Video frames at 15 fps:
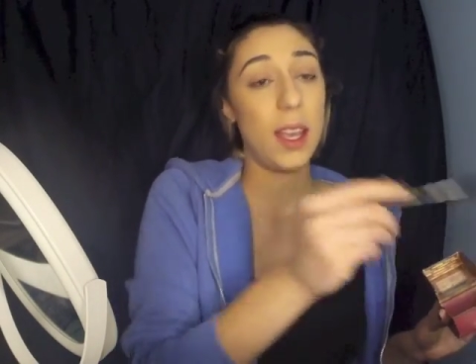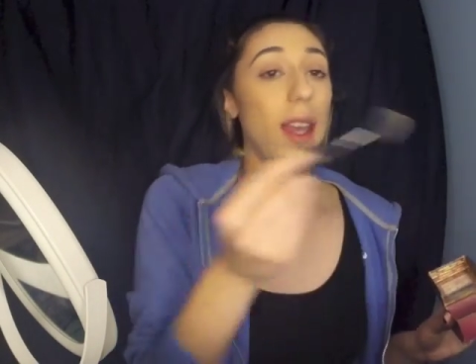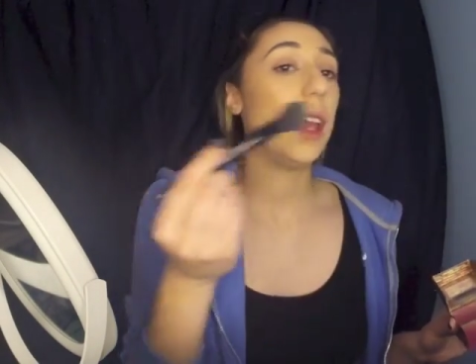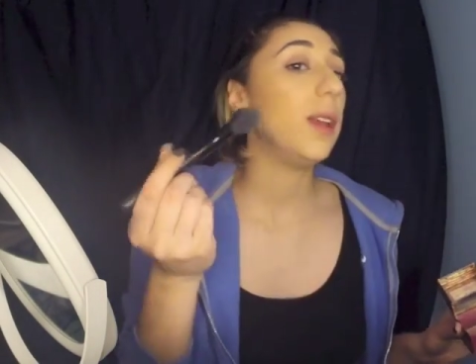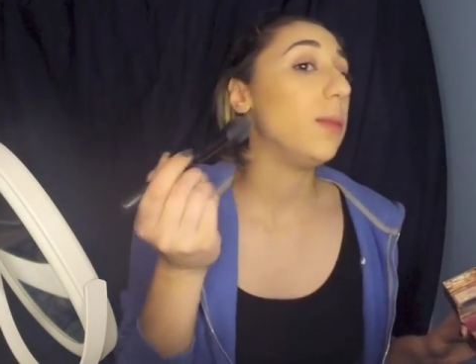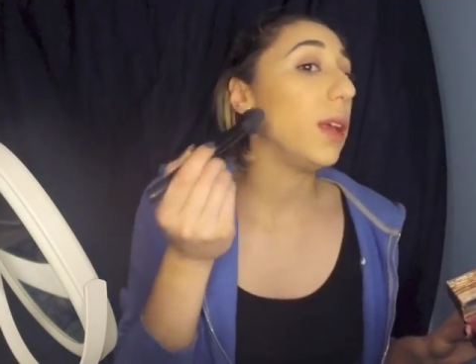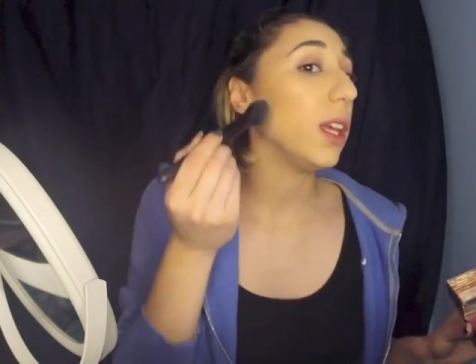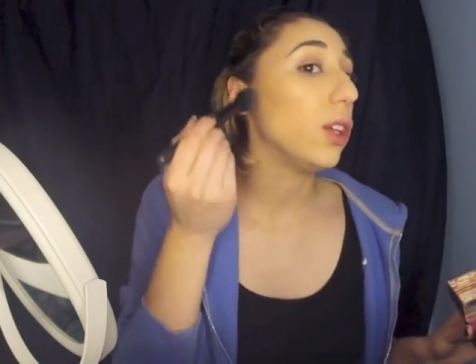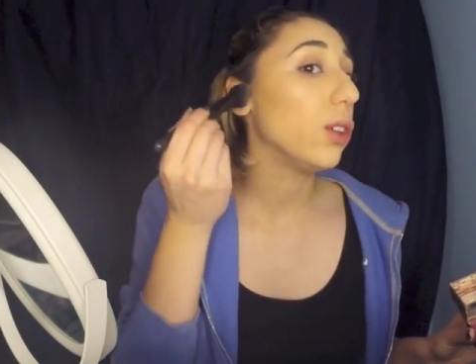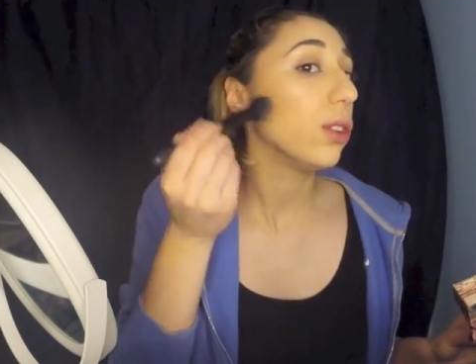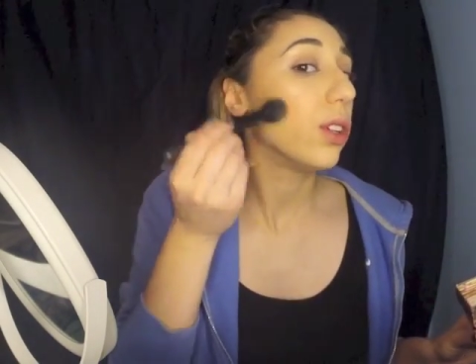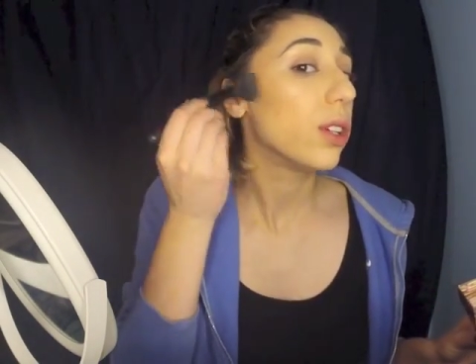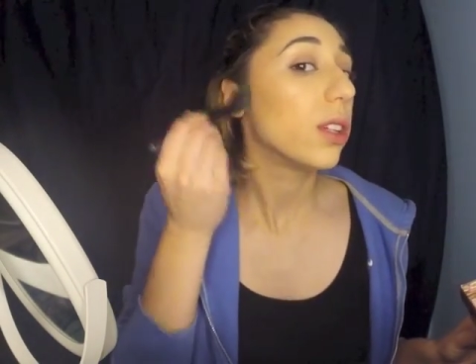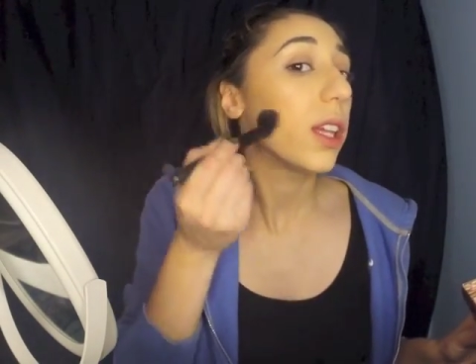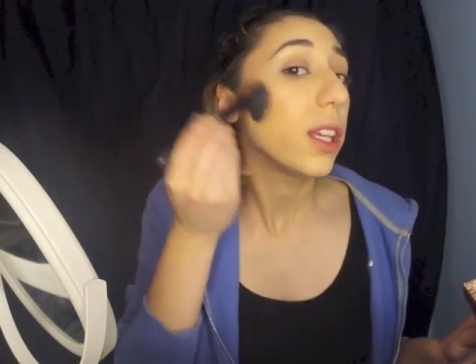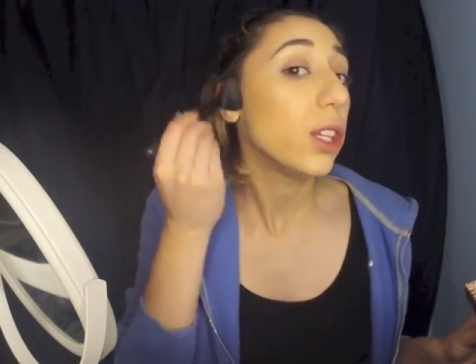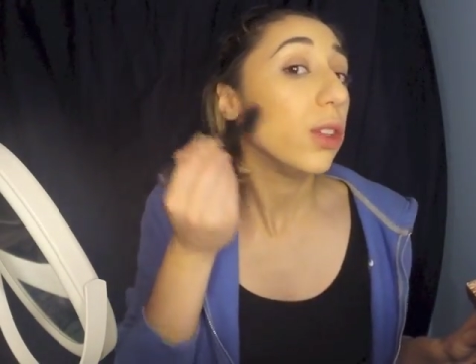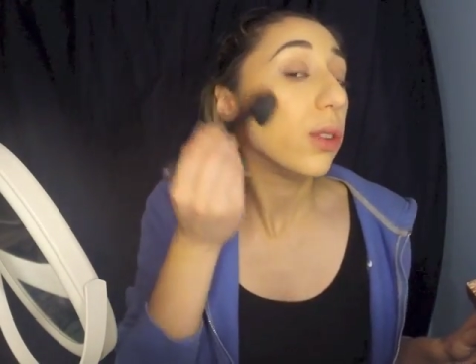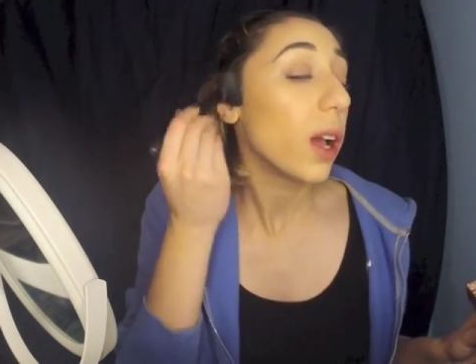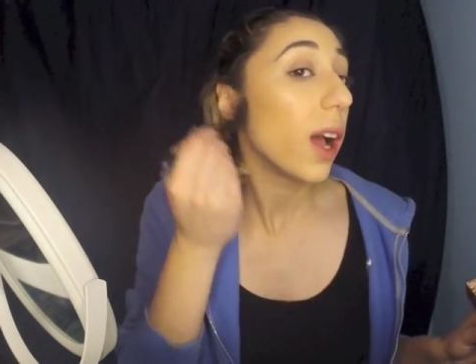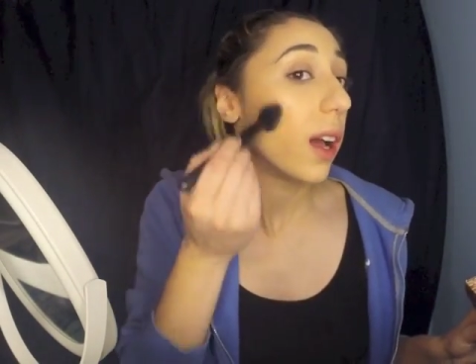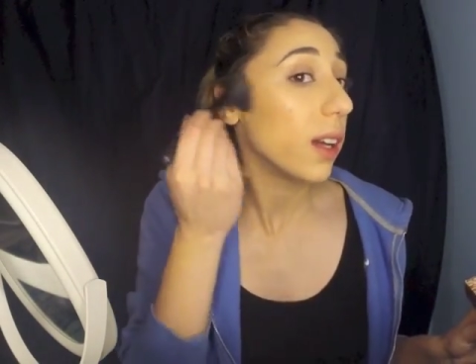and make you look like
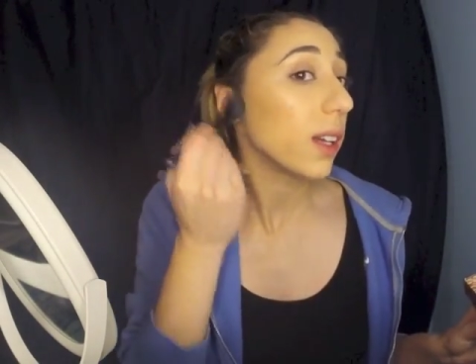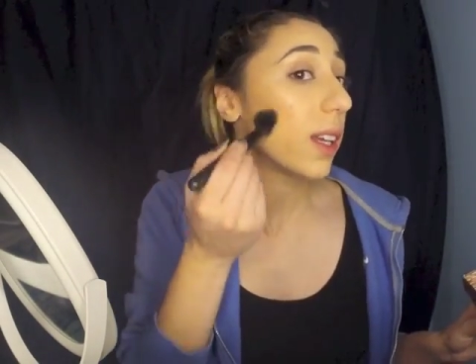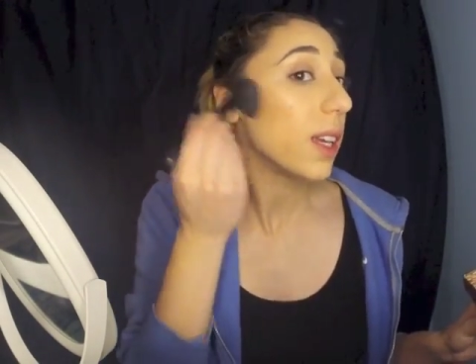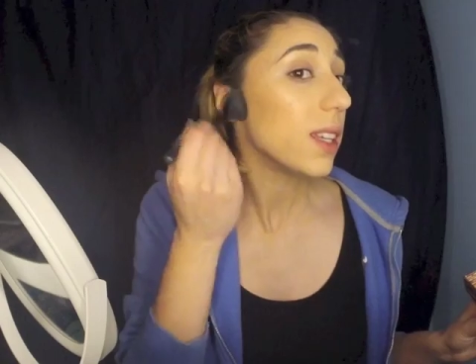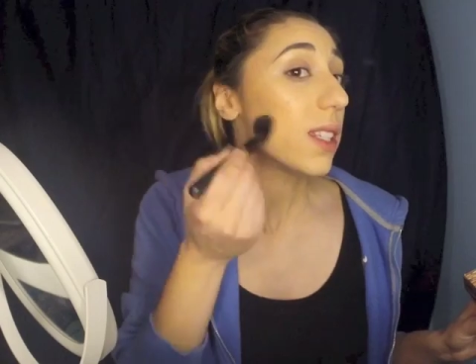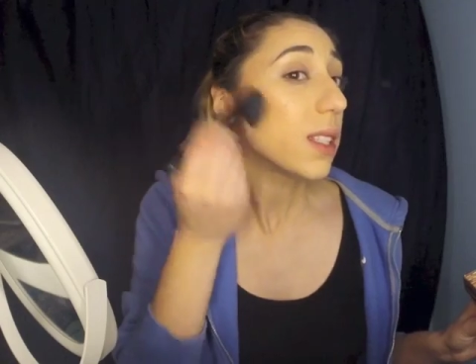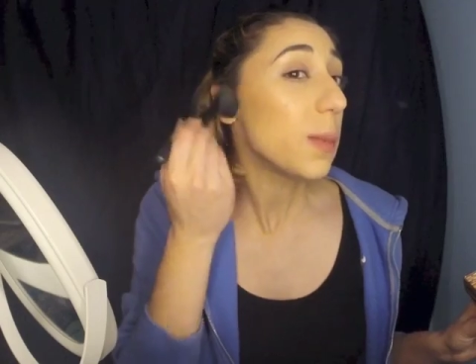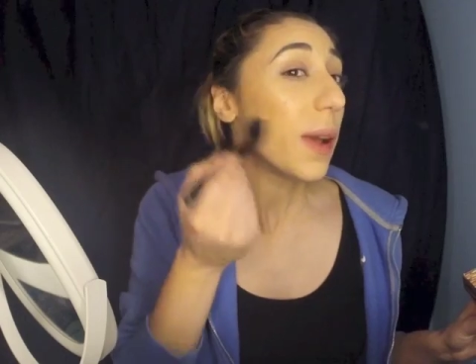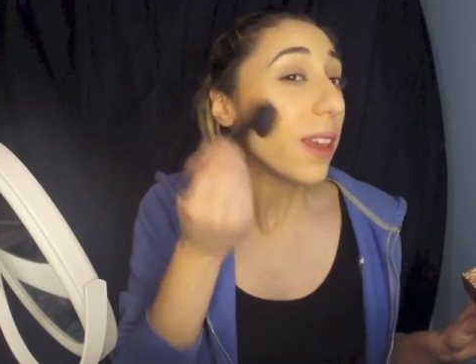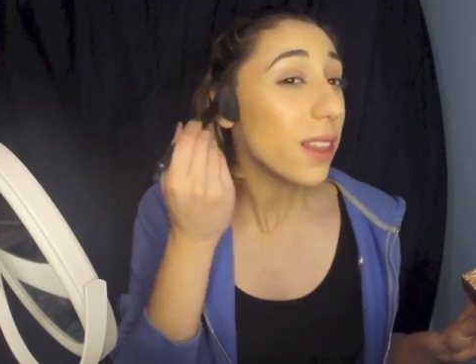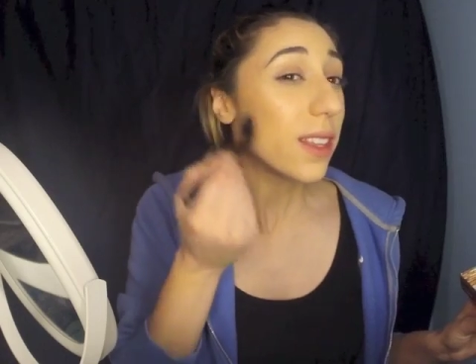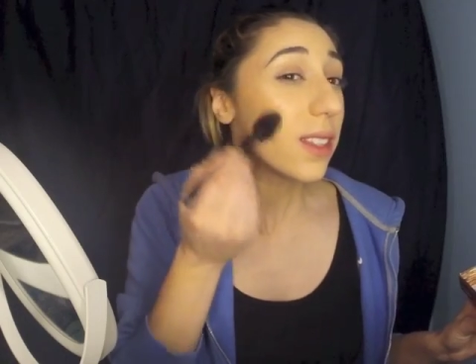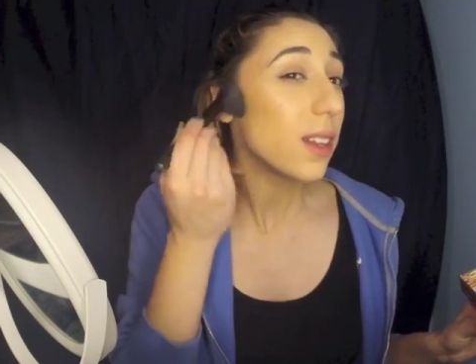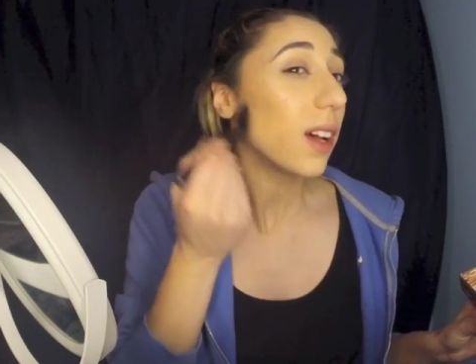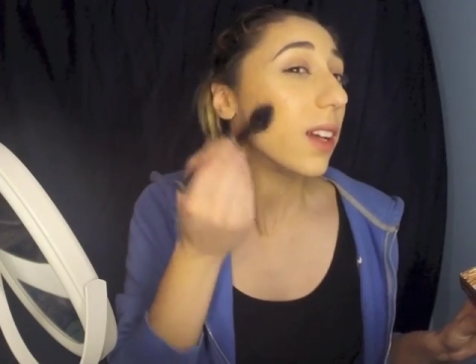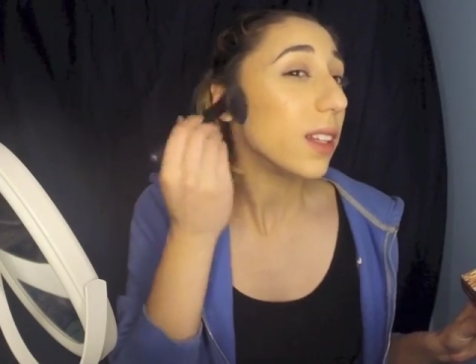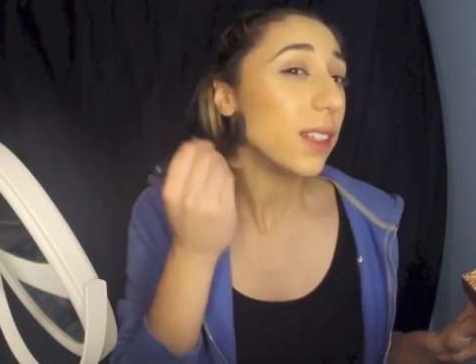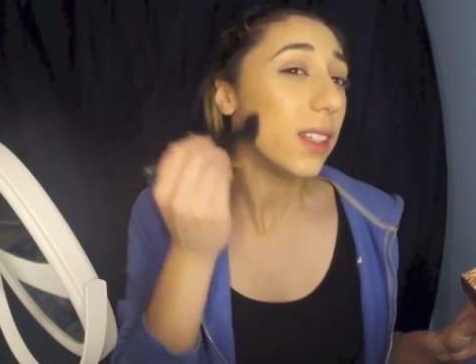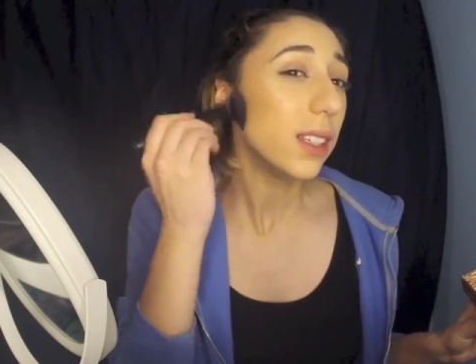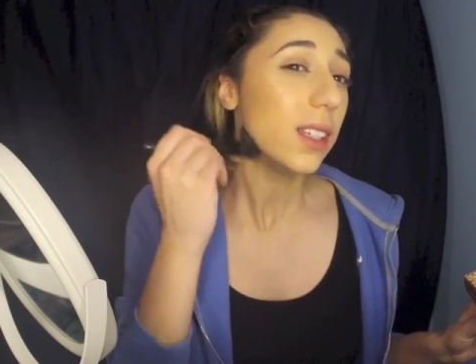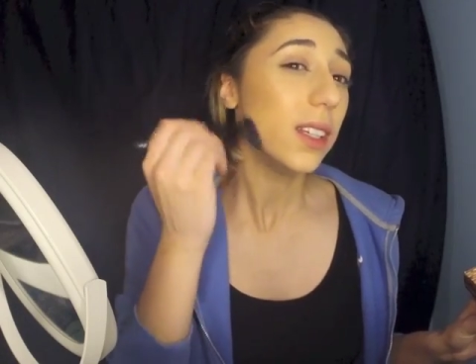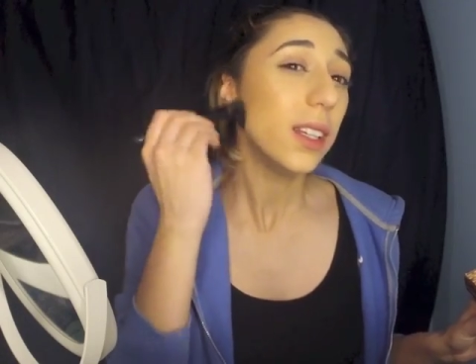you got kissed by the sun,